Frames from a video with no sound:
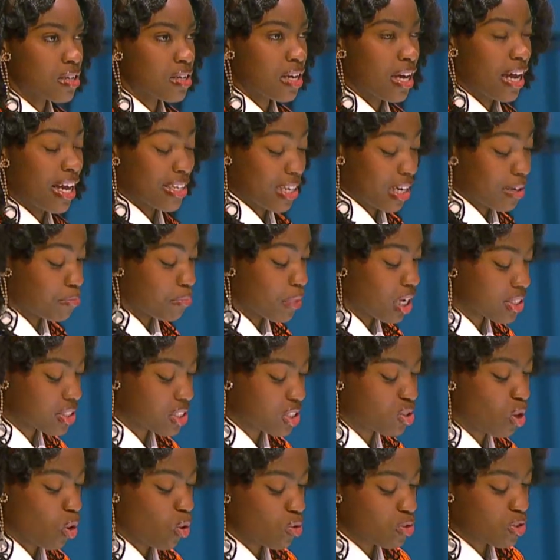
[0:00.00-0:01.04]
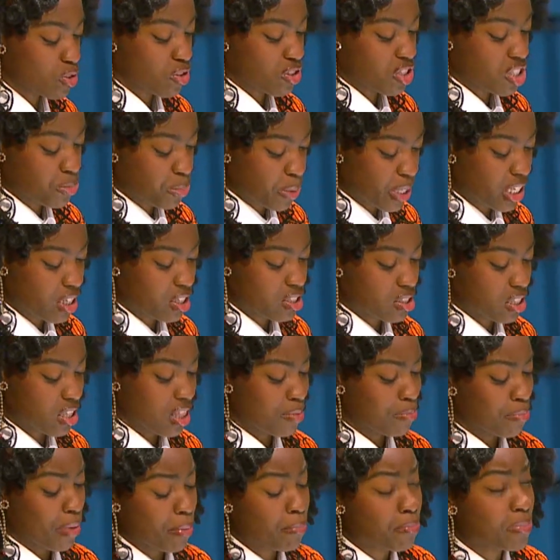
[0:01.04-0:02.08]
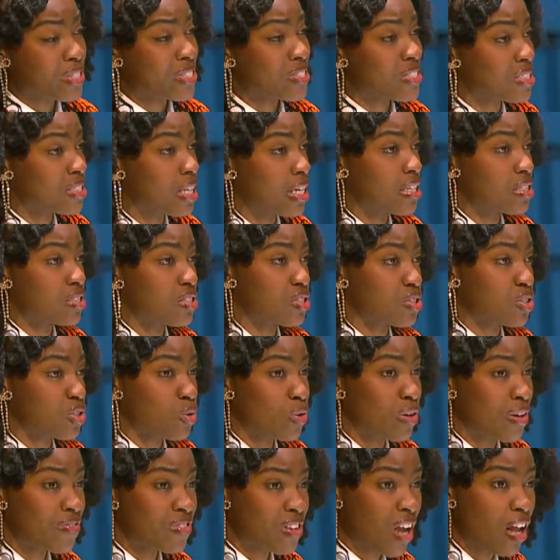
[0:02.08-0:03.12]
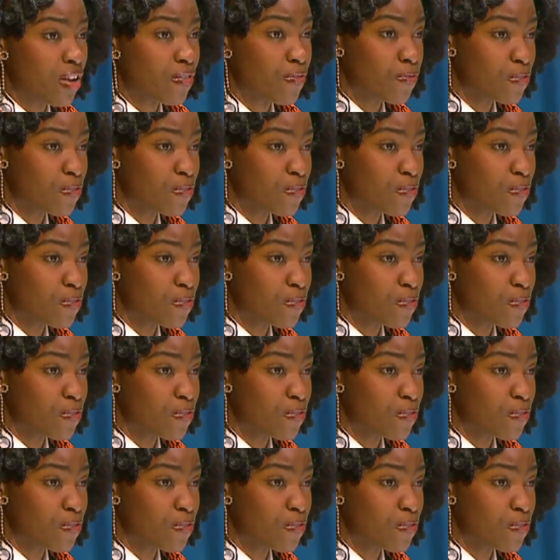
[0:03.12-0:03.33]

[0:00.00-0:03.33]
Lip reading: And I must also speak to the member states who have not